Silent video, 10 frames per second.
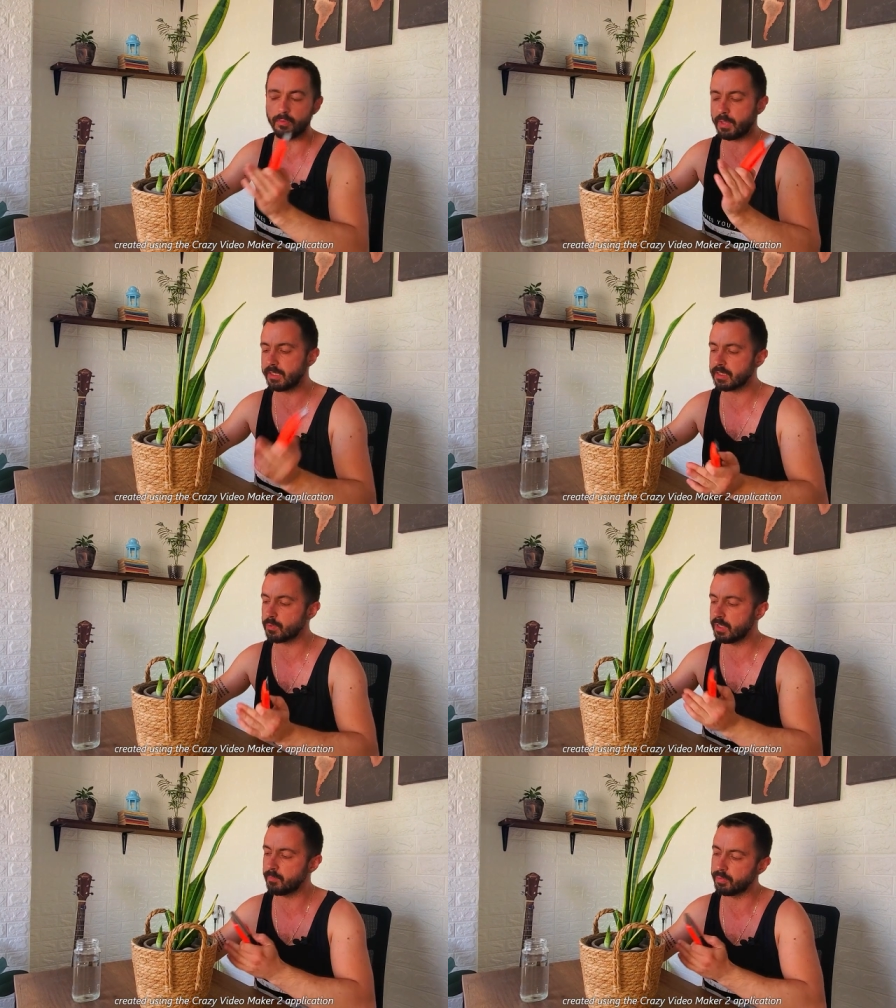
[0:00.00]
You might as
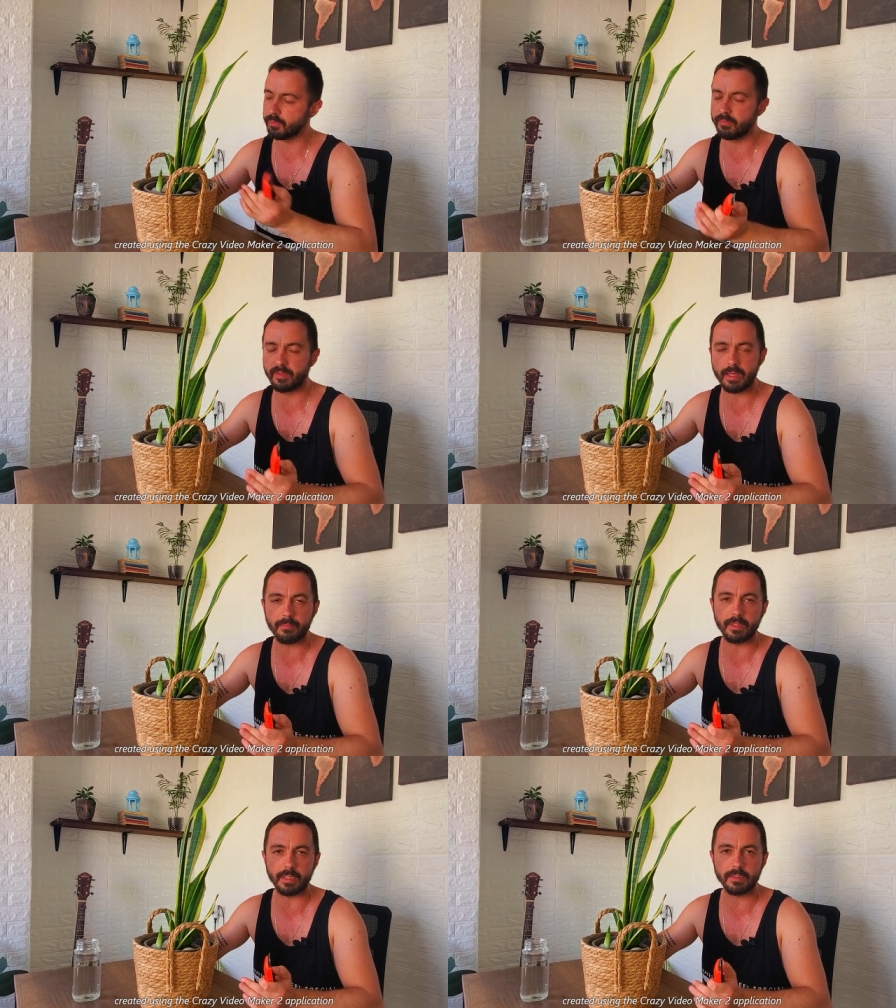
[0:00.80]
well put
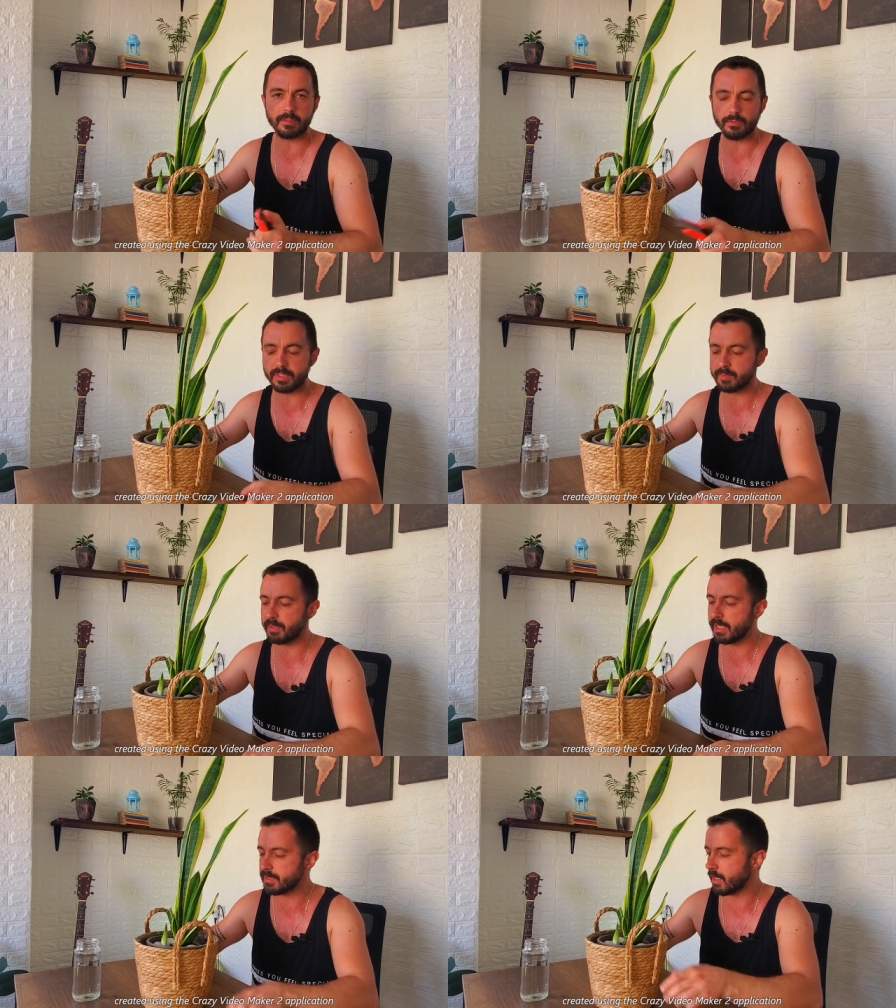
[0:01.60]
them into its
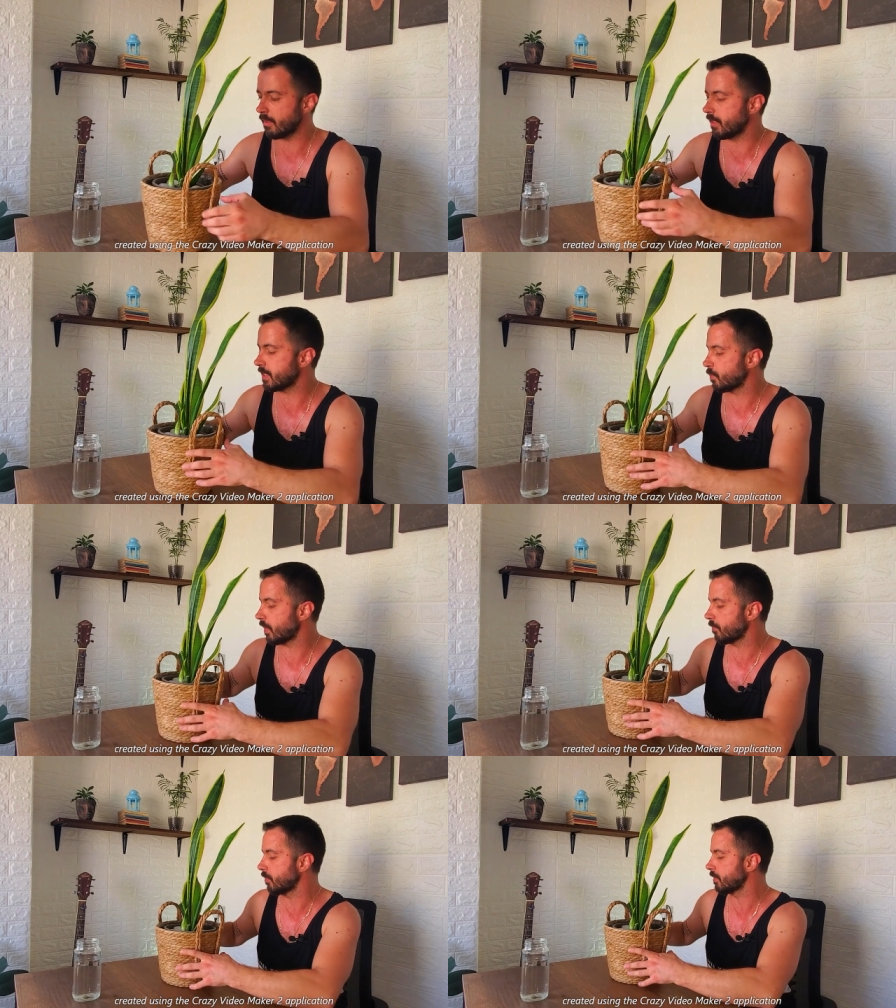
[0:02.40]
place, and that's what
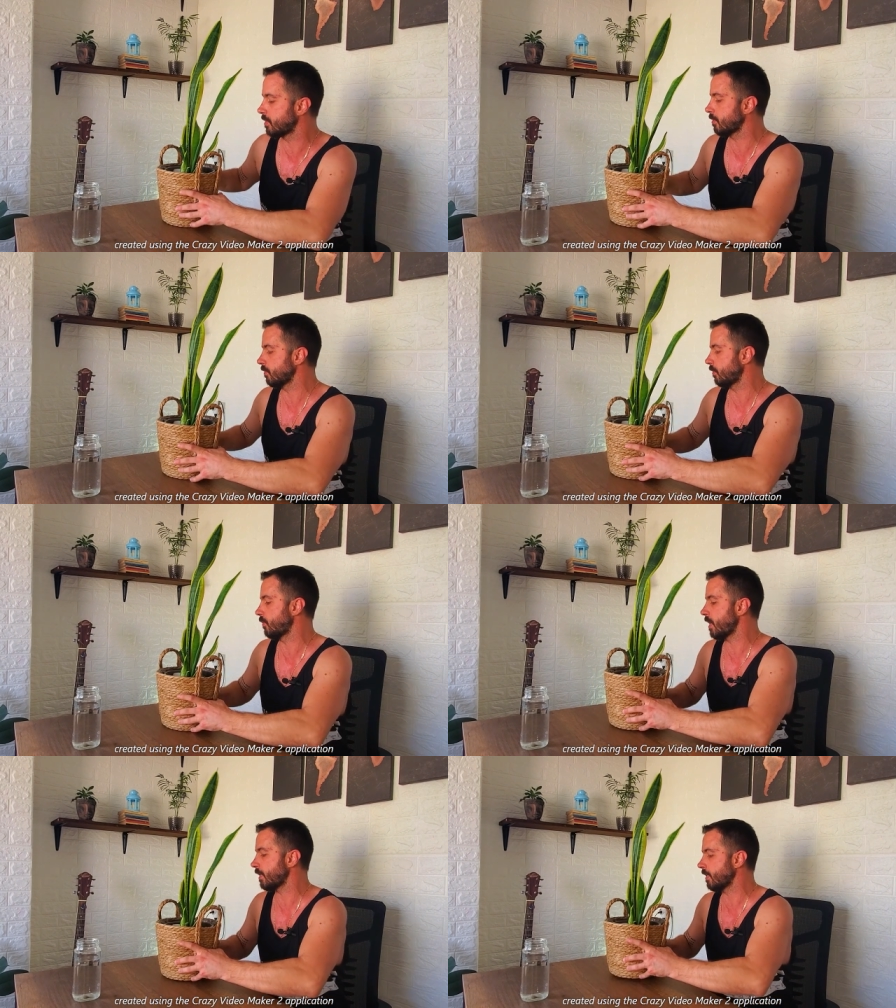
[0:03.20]
I'm gonna do
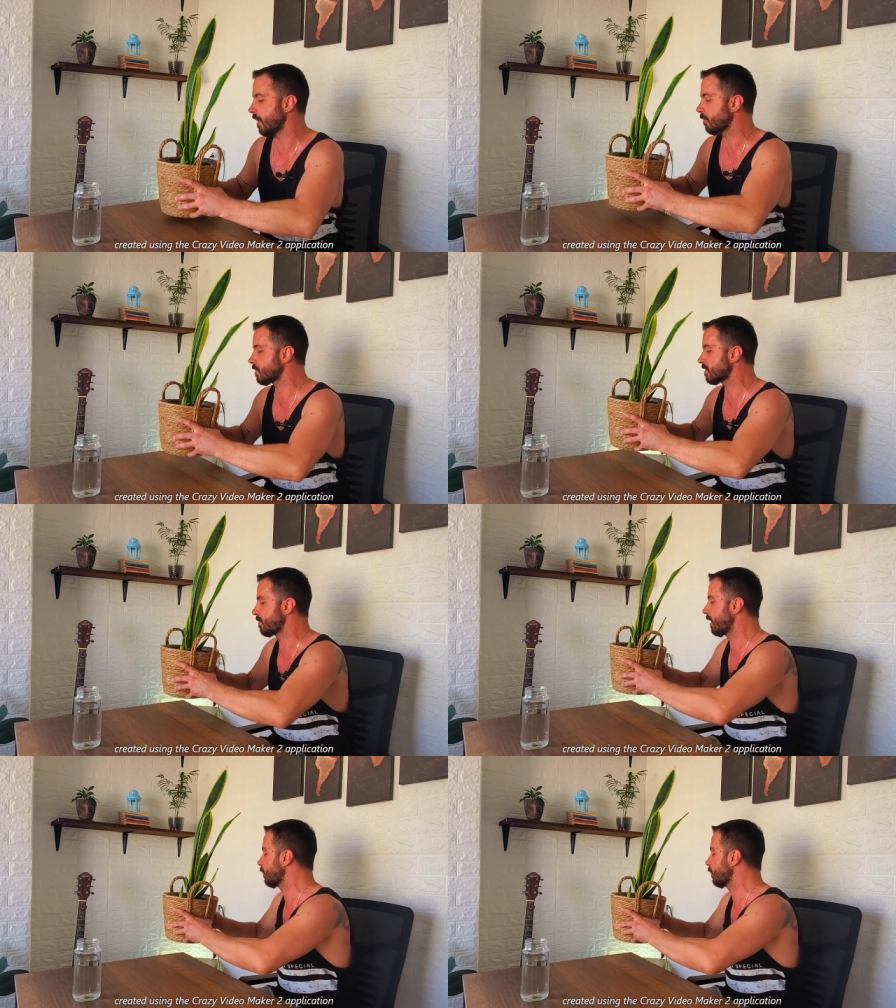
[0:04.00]
right now. Just